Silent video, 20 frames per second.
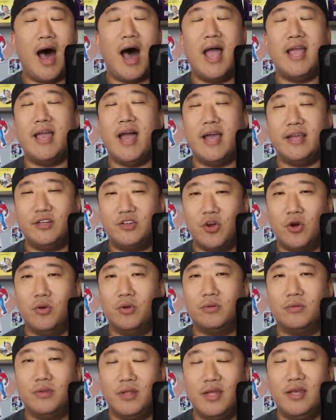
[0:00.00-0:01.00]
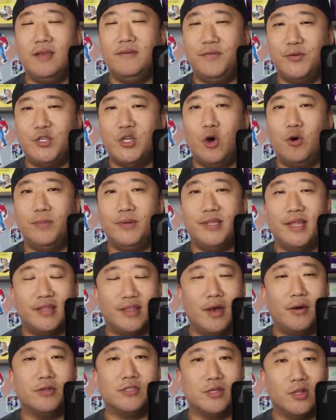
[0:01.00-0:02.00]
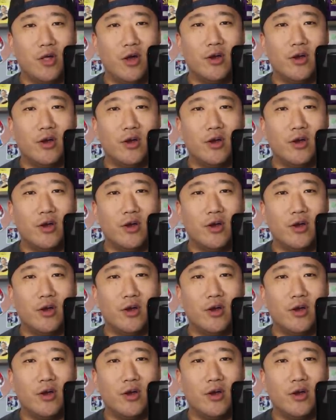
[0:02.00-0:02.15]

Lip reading: I don't, if you told me that was a